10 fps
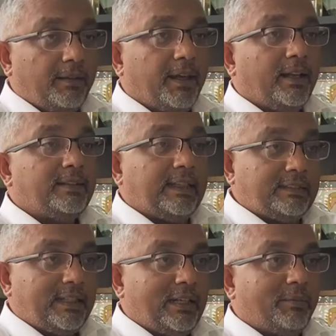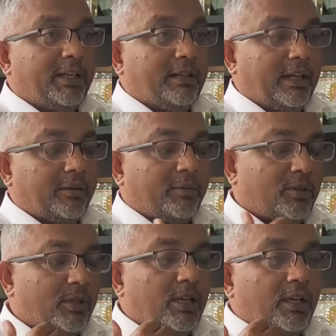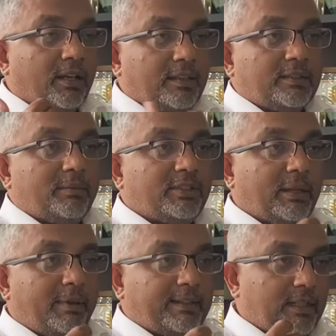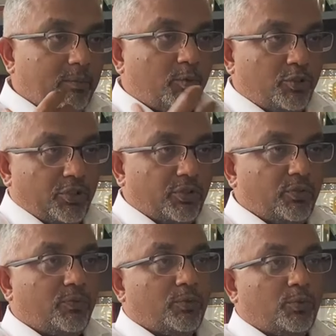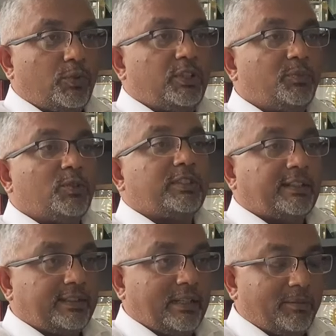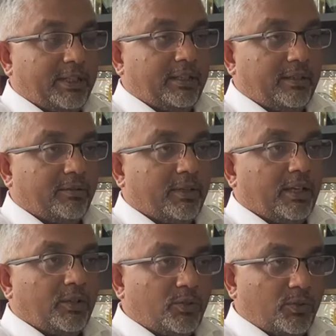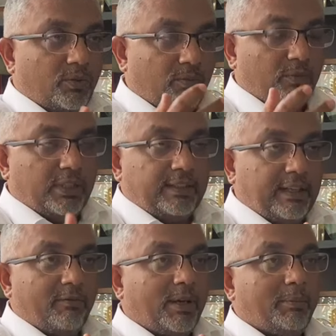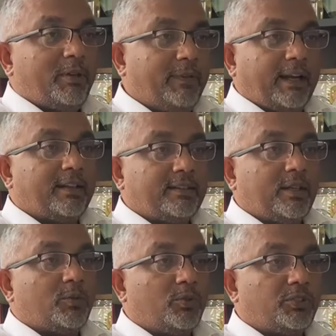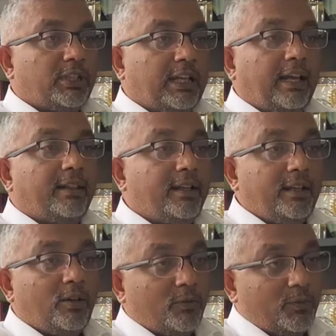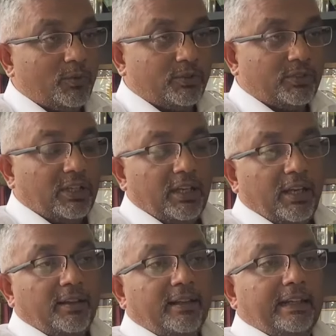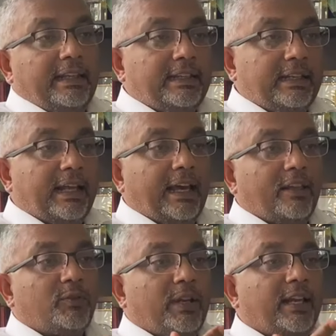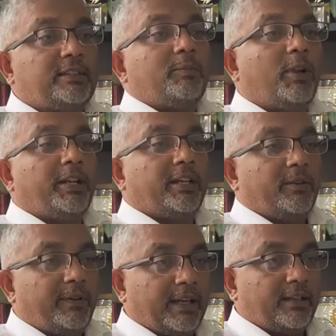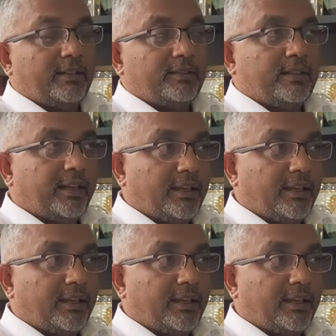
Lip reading: There are sustainability, customers are basically pushing you towards more sustainability. So these environmental factors are crucial. And then of course the legal as well as the political factors,